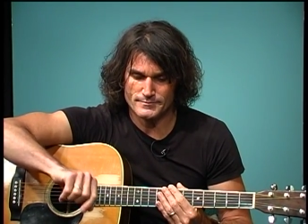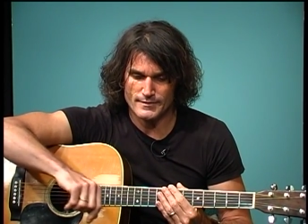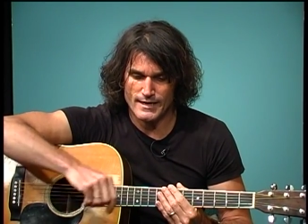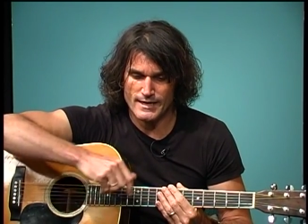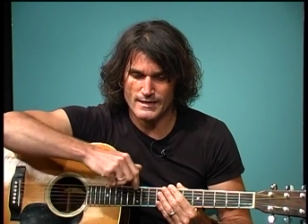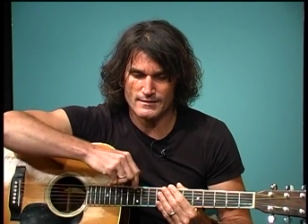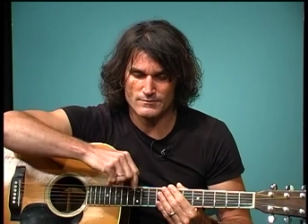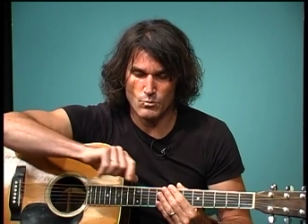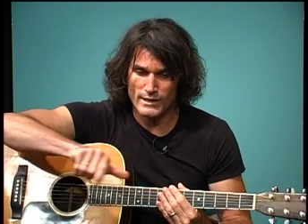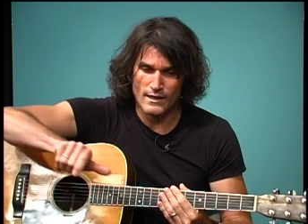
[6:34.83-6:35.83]
a uh,
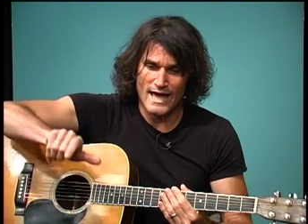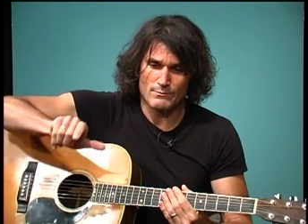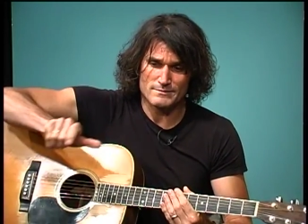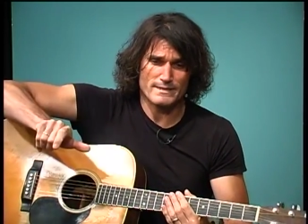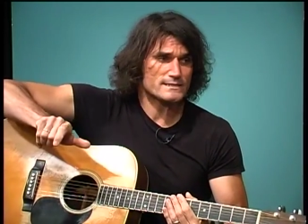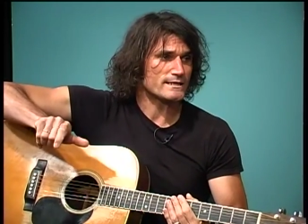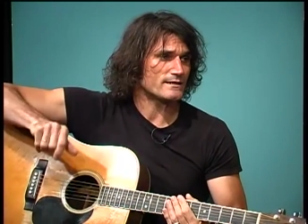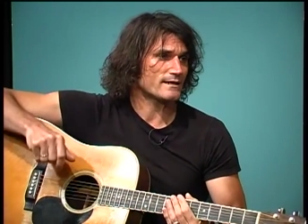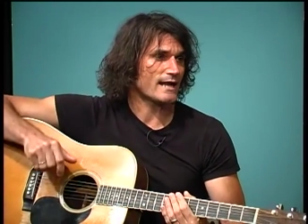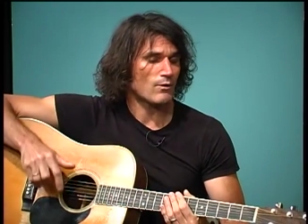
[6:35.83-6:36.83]
one line was
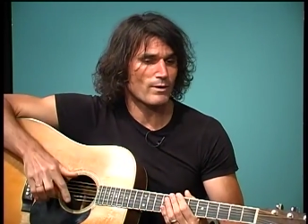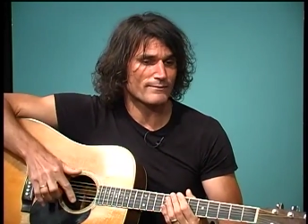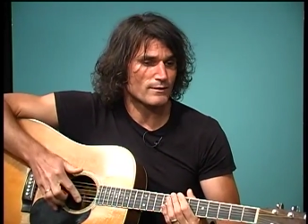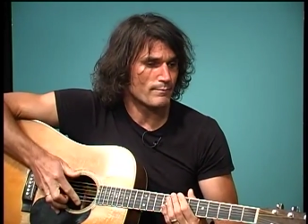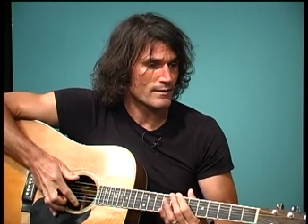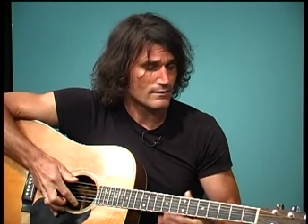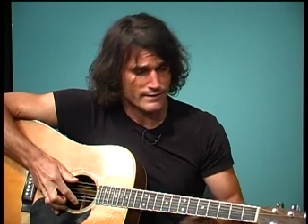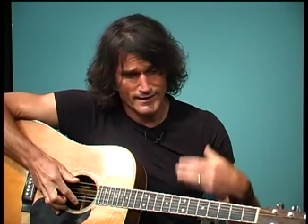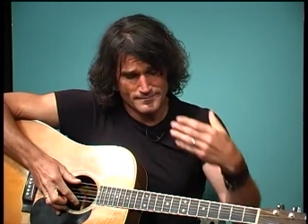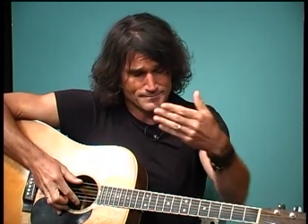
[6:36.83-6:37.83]
missing. And I went up to Bill, and
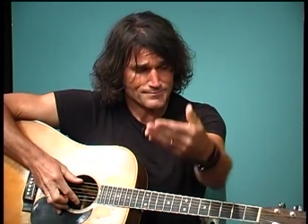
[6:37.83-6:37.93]
I,